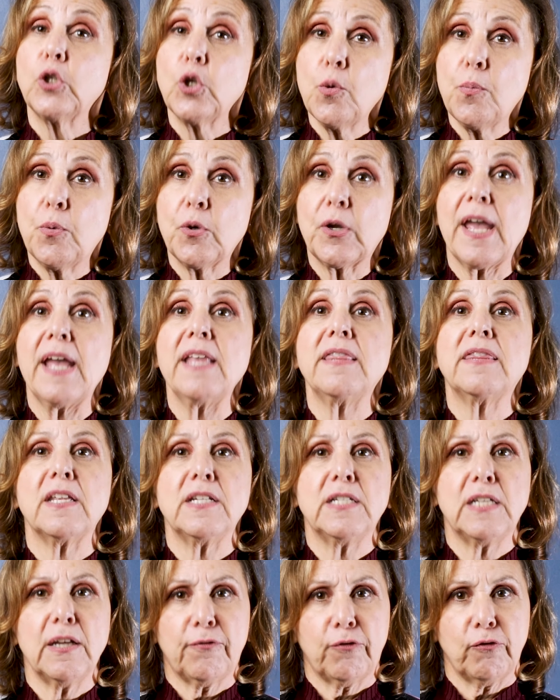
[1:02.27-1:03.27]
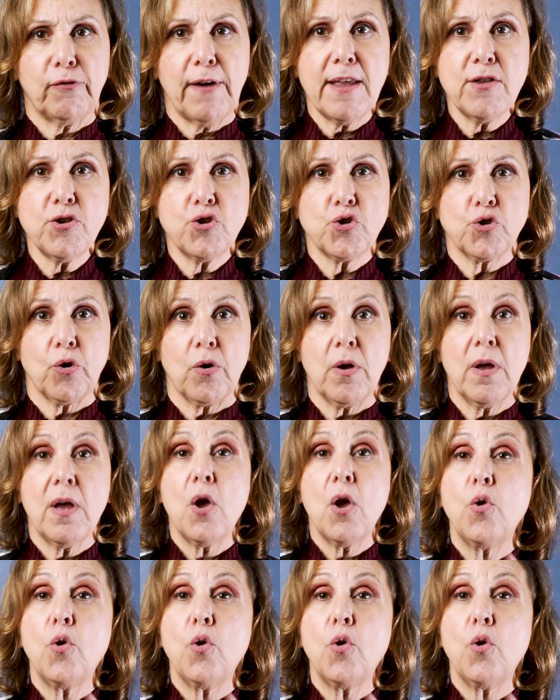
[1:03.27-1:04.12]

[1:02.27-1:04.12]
lubricate the differential,